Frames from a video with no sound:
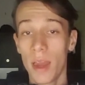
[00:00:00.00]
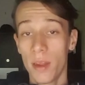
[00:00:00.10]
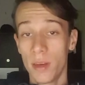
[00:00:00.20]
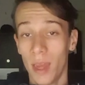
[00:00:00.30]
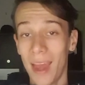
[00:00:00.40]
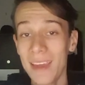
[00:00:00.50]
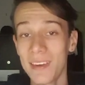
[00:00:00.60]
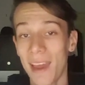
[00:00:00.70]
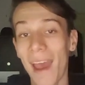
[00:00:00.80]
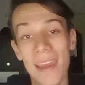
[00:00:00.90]
and
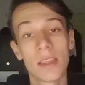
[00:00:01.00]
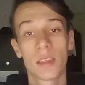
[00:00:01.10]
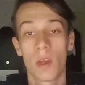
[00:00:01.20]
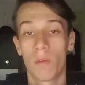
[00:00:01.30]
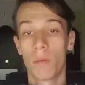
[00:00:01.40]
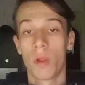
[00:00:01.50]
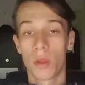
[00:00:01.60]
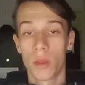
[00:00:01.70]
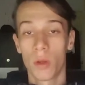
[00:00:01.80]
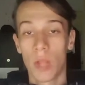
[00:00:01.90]
8/8ths of a
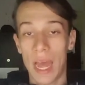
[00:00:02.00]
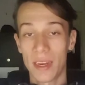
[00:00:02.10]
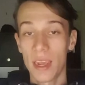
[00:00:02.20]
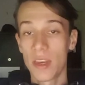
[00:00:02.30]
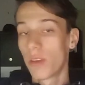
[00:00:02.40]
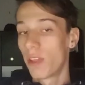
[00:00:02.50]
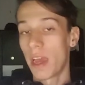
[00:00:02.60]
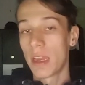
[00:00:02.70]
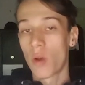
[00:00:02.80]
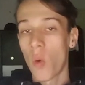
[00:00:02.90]
molecule at each of the
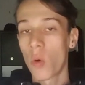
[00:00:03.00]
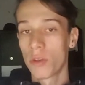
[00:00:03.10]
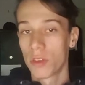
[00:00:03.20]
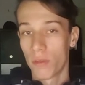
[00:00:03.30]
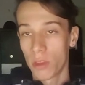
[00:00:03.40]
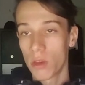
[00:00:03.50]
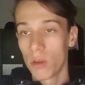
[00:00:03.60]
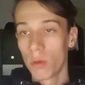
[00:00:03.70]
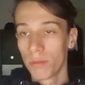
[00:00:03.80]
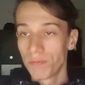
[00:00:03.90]
8 corners of the
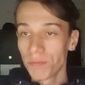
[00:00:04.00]
cube,